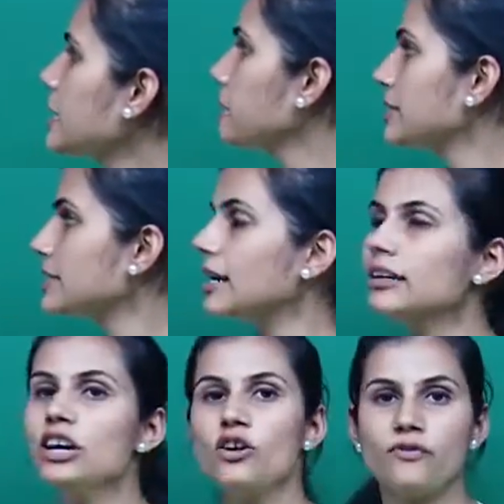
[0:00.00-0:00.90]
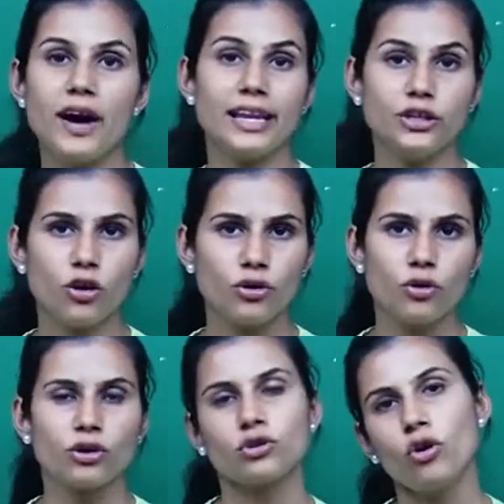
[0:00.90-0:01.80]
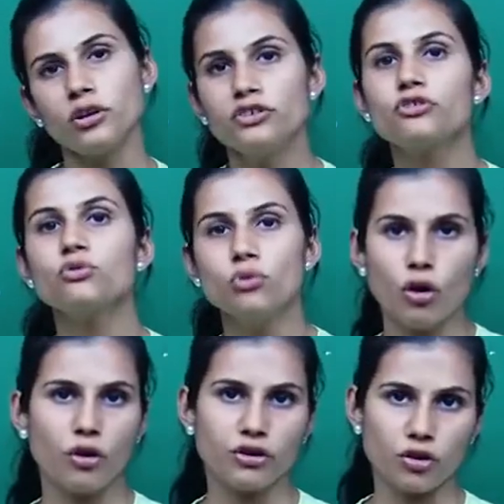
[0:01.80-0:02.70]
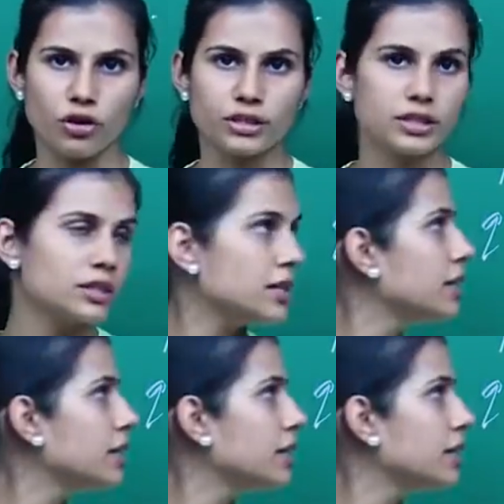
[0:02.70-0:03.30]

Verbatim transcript: statements are valid or not or true or not.